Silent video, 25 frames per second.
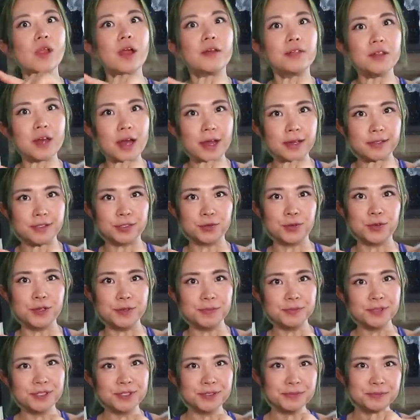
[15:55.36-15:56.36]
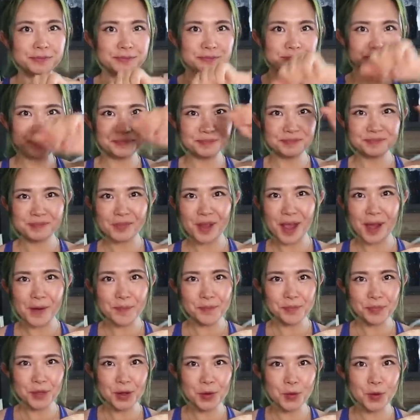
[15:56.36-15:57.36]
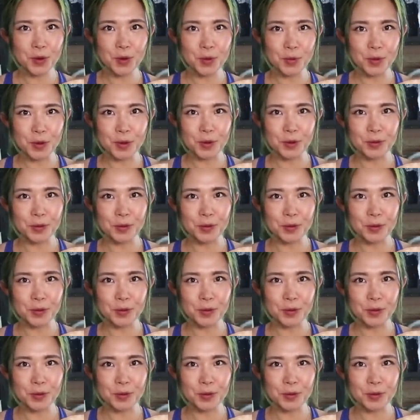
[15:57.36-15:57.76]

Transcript: the ice creams. Woo woo.